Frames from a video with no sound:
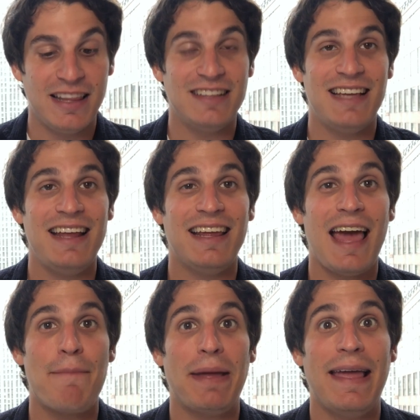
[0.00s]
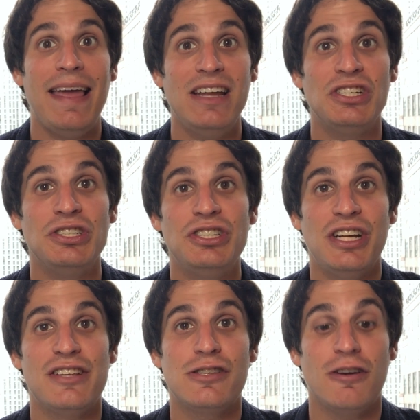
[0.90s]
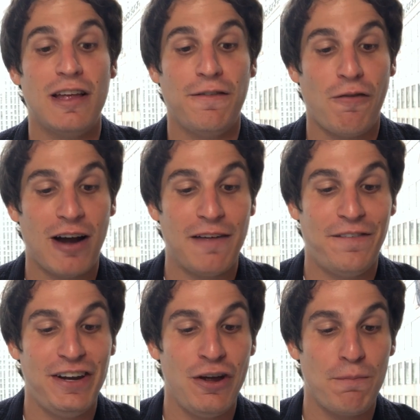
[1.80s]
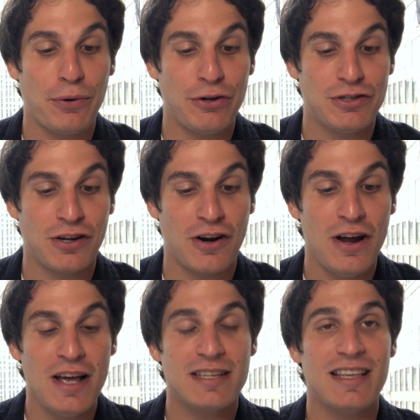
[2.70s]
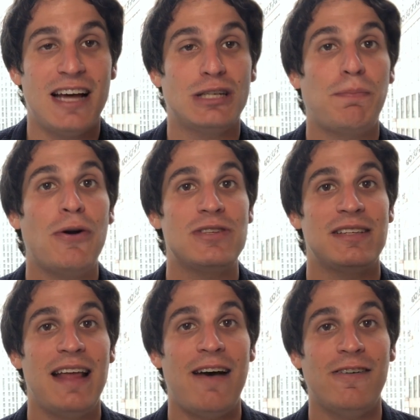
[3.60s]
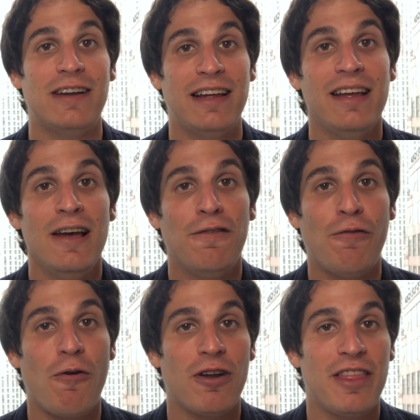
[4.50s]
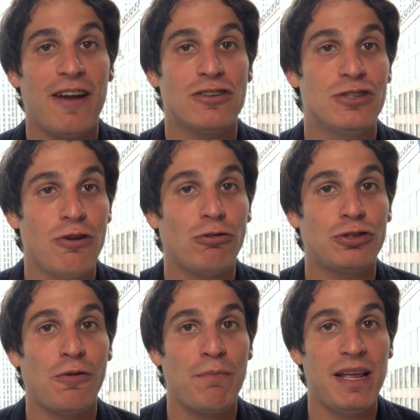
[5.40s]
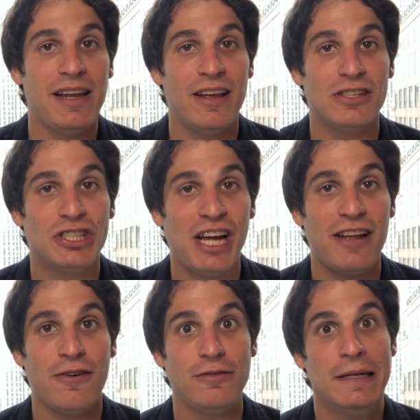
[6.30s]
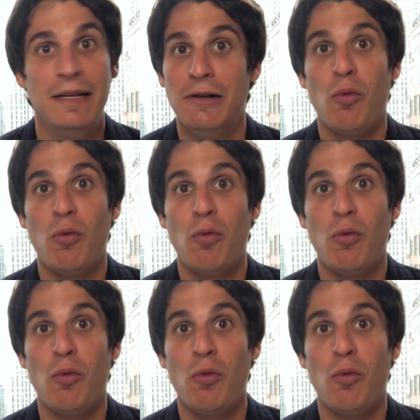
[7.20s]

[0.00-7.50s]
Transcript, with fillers: The dating app Hinge is looking for a video producer slash personality for their social media channel.